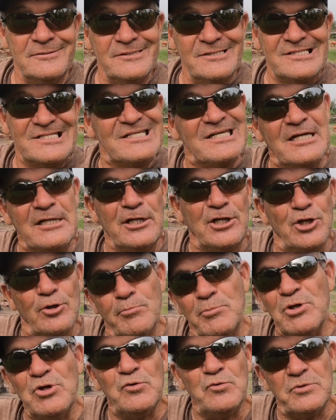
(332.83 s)
city
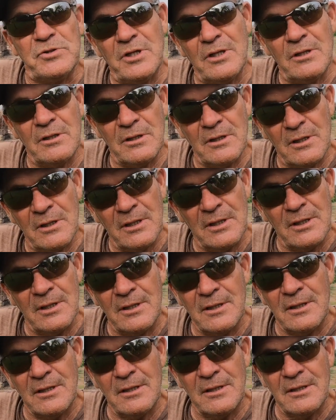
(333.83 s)
commute.
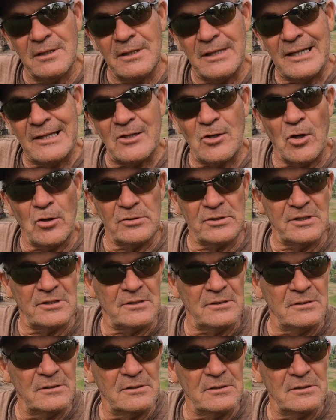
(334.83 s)
They called it